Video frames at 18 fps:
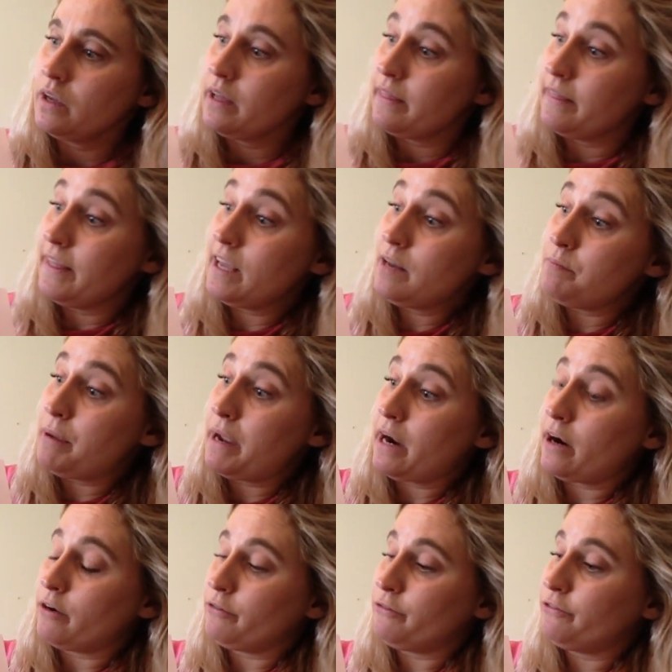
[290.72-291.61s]
Then
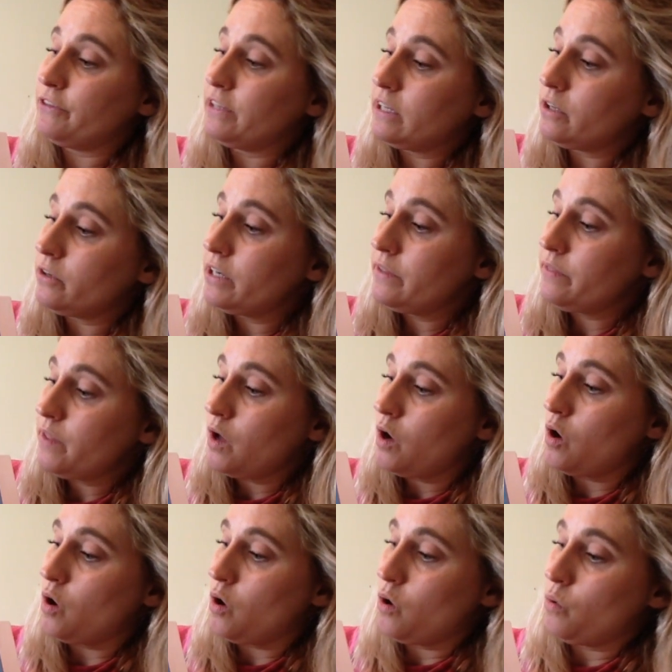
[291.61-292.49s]
Bear filled in the
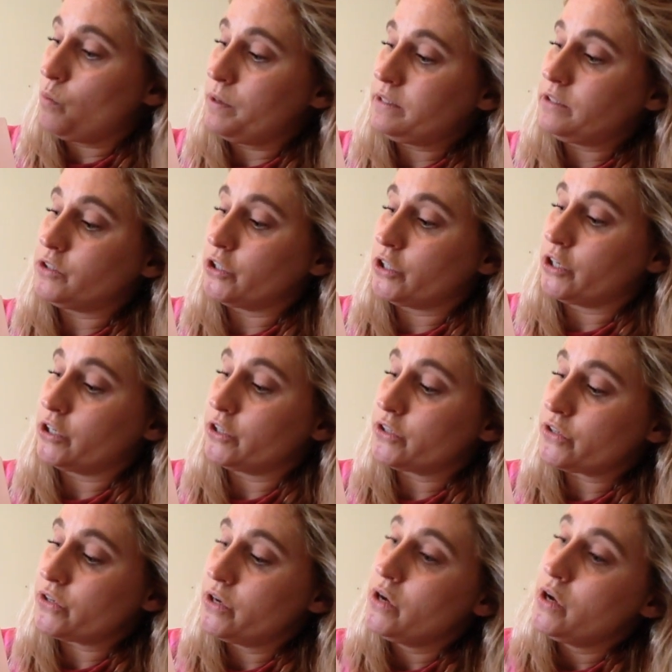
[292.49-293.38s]
hole with
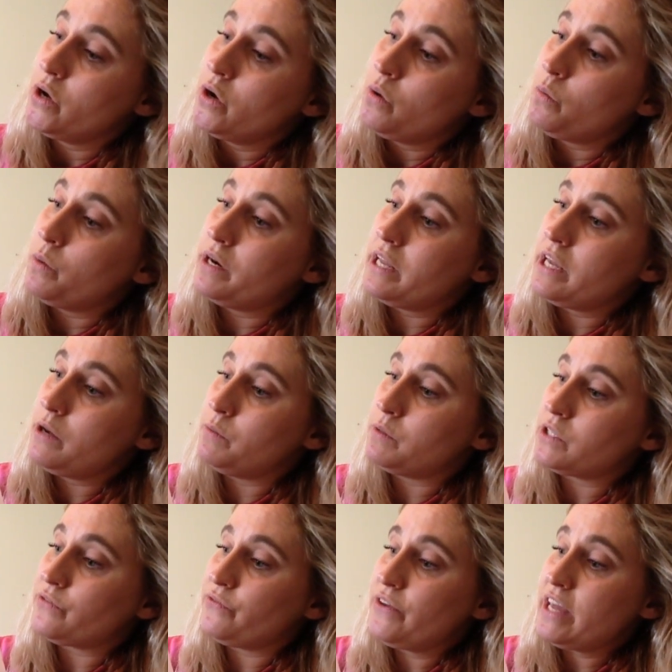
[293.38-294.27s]
dirt. When he
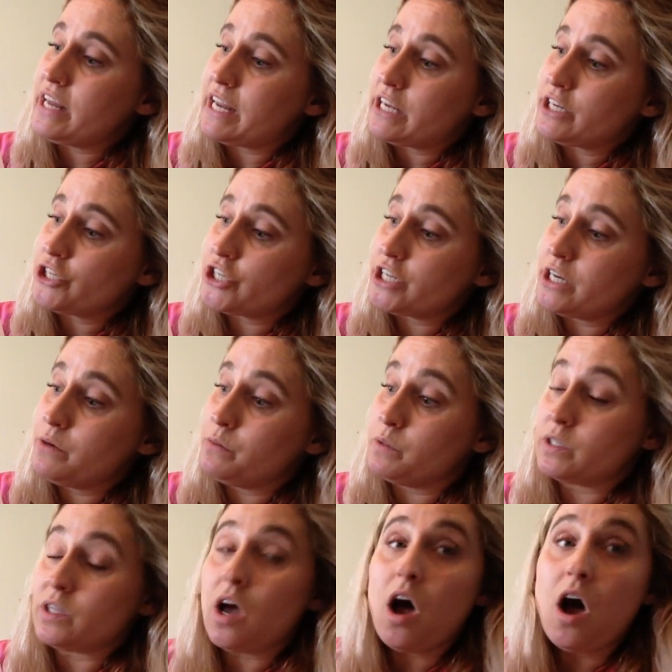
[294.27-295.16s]
was finished, it
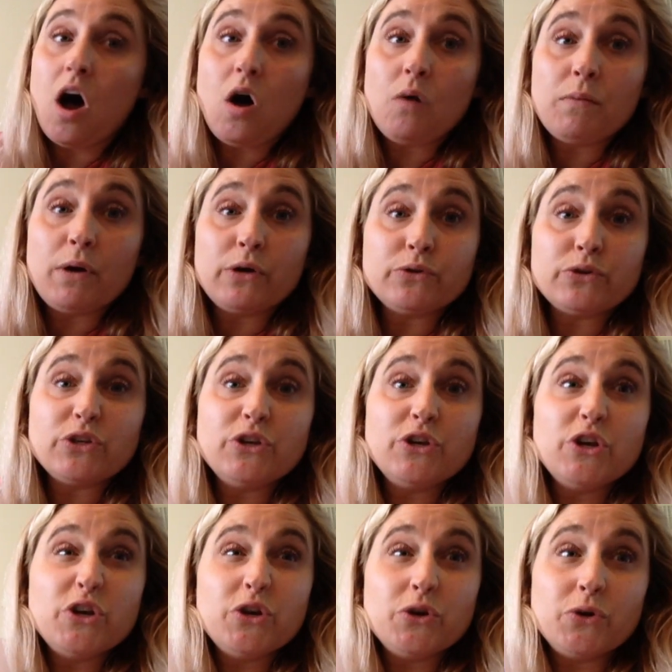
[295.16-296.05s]
was almost
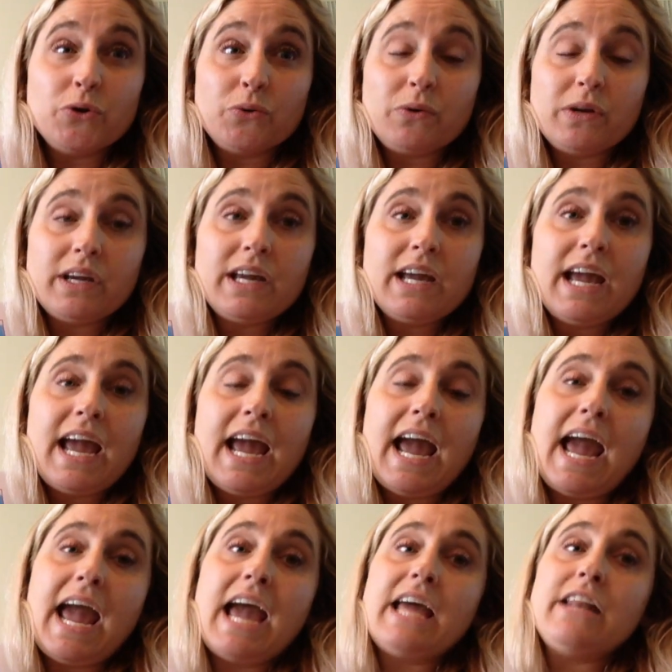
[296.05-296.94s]
noon.
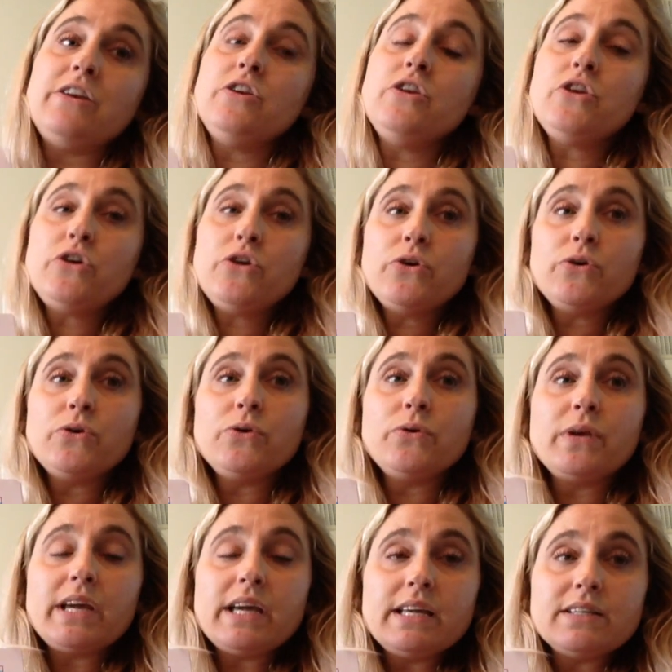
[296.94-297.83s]
And
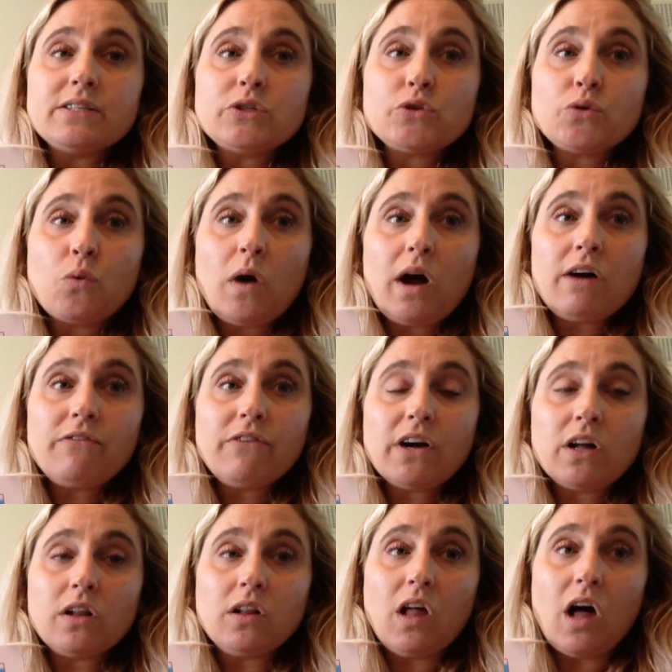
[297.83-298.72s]
noon is 12
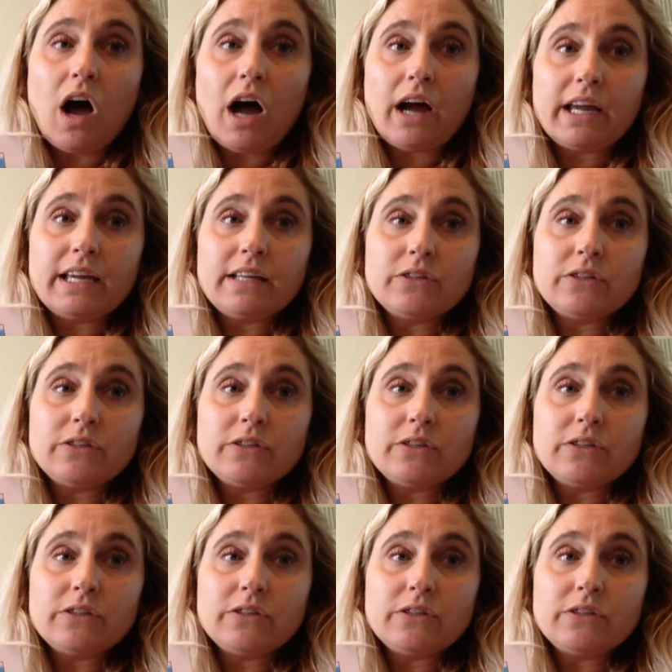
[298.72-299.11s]
o'clock.